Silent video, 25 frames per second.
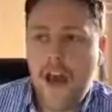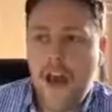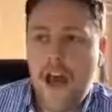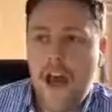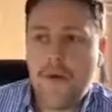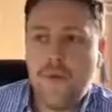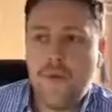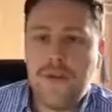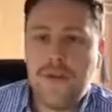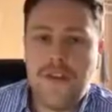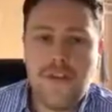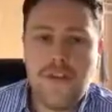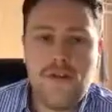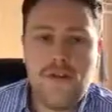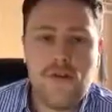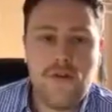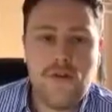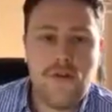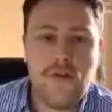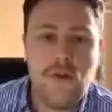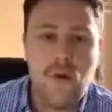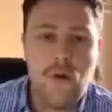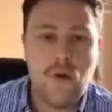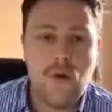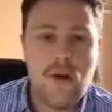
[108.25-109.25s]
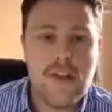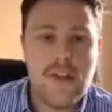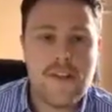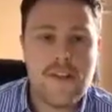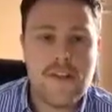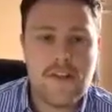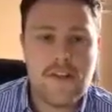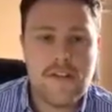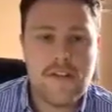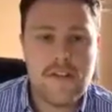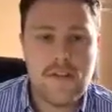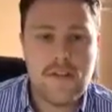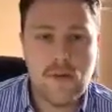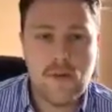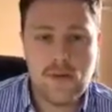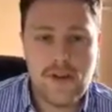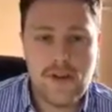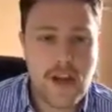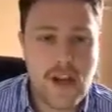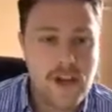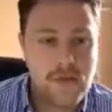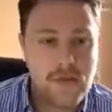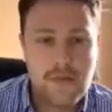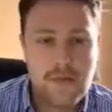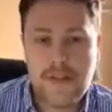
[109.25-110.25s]
And within your role, is no
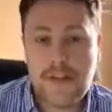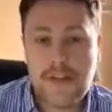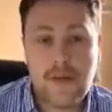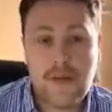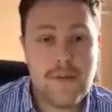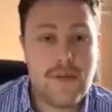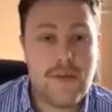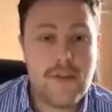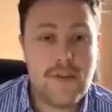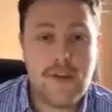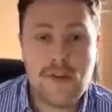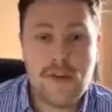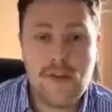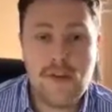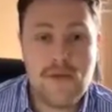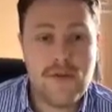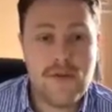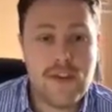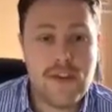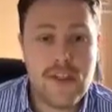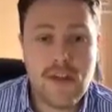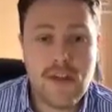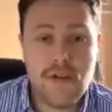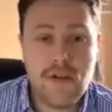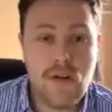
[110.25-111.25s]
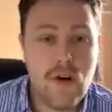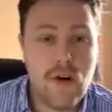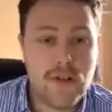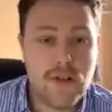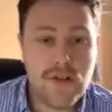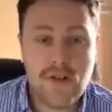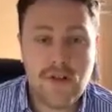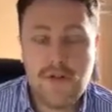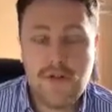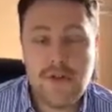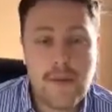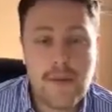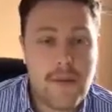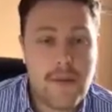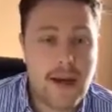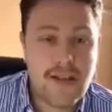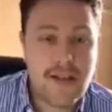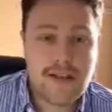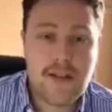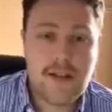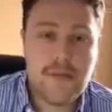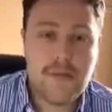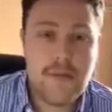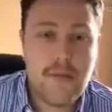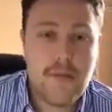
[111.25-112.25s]
detriment something that you've seen a lot of in the past
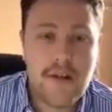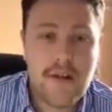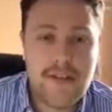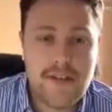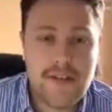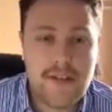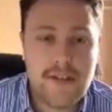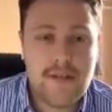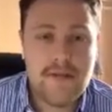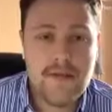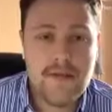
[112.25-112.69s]
couple of months?